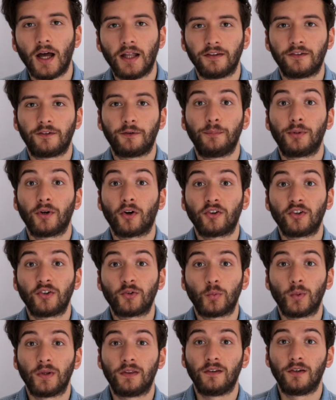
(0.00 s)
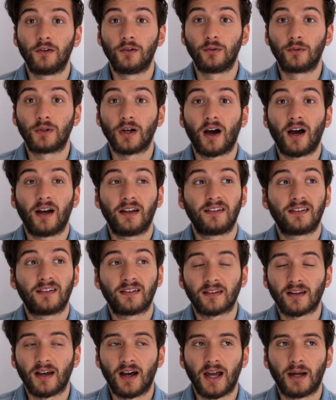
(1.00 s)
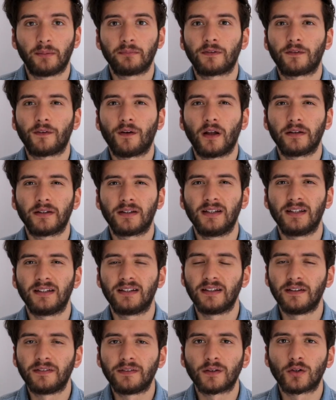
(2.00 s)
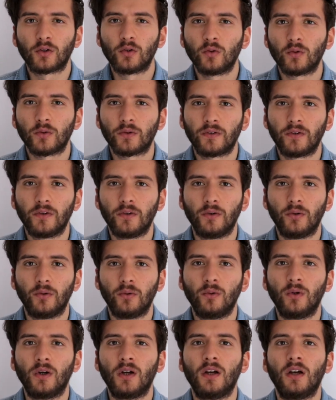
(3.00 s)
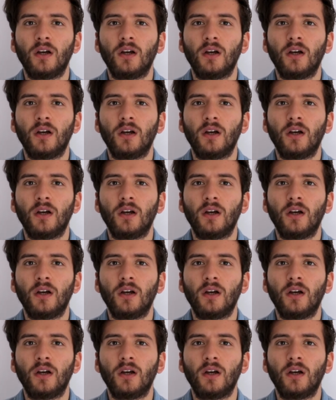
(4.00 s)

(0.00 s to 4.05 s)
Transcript: And to be honest with you guys, I am finding it difficult to